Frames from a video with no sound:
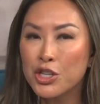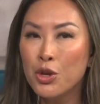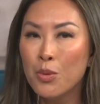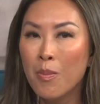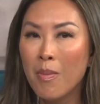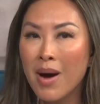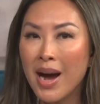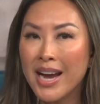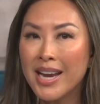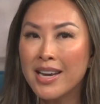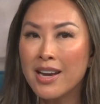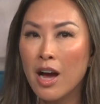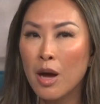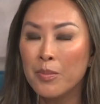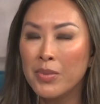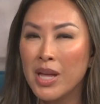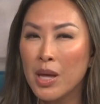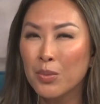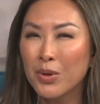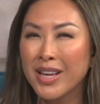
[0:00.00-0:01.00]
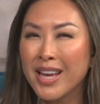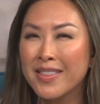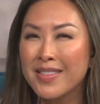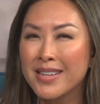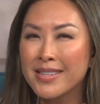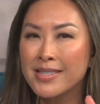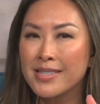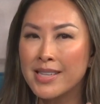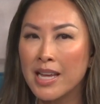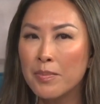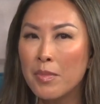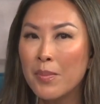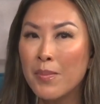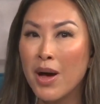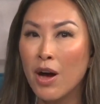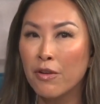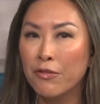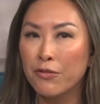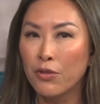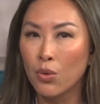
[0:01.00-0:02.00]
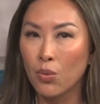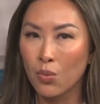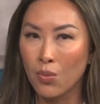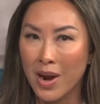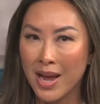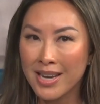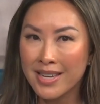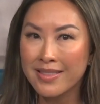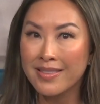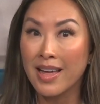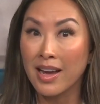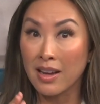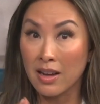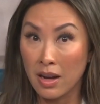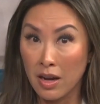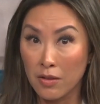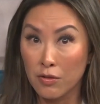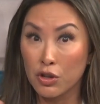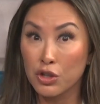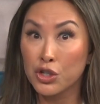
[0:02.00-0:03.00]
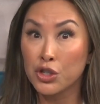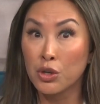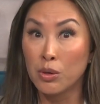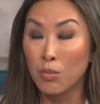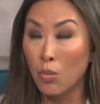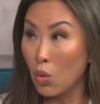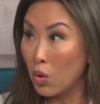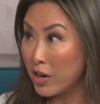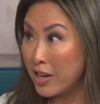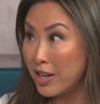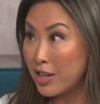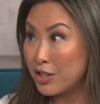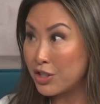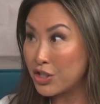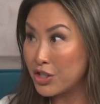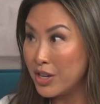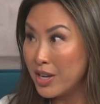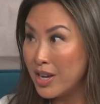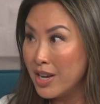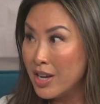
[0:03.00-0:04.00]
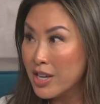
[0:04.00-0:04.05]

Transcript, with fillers: you might not be able to get the same amount for rent that covers your mortgage.